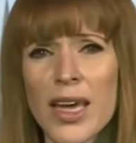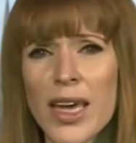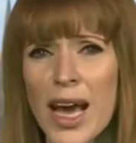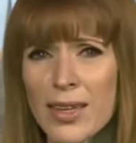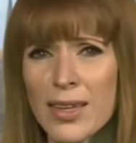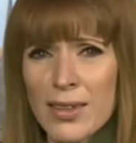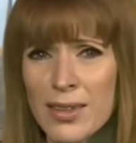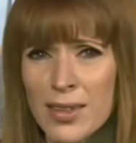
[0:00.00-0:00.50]
He
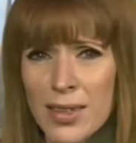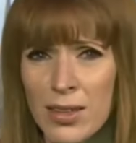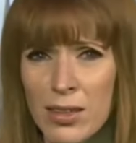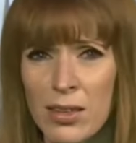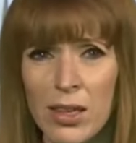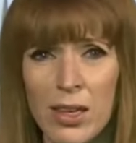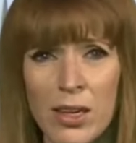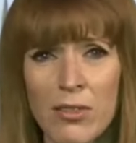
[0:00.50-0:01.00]
had a
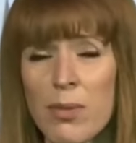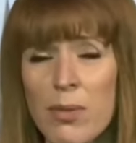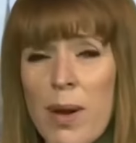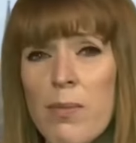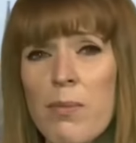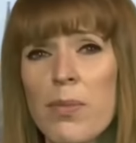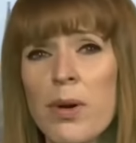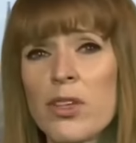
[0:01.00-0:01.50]
deal,
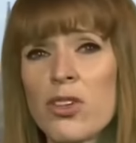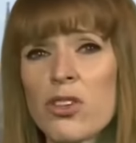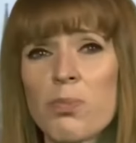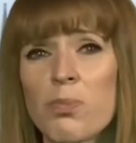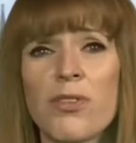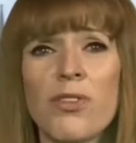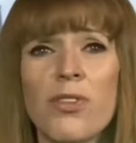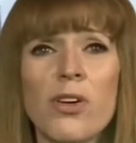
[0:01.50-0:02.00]
remember,
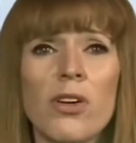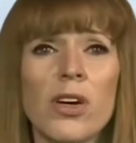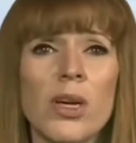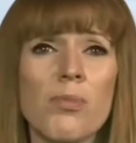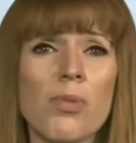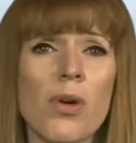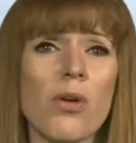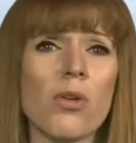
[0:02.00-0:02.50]
just before
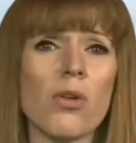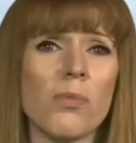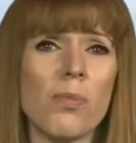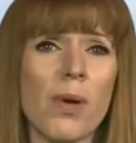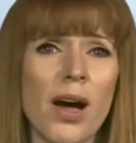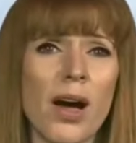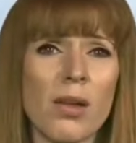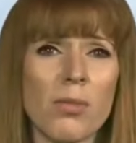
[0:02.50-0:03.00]
he broke up
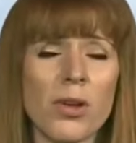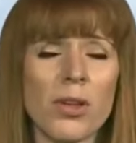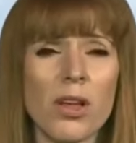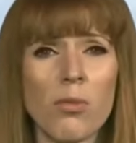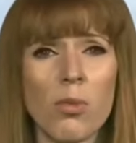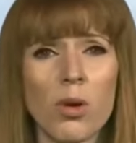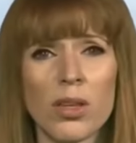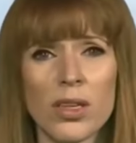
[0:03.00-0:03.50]

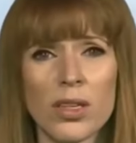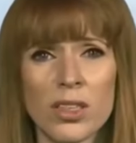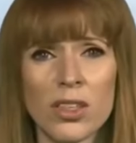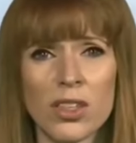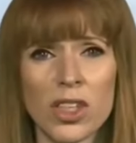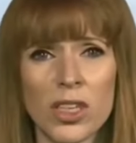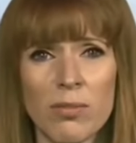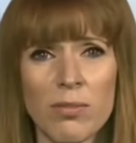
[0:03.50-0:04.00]
Parliament and wanted
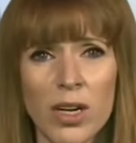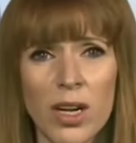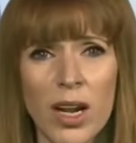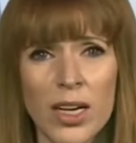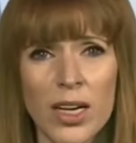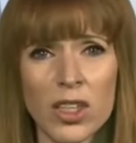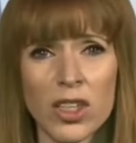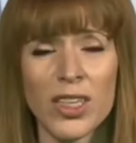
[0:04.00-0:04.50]
this general
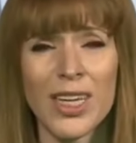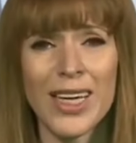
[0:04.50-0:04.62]
election.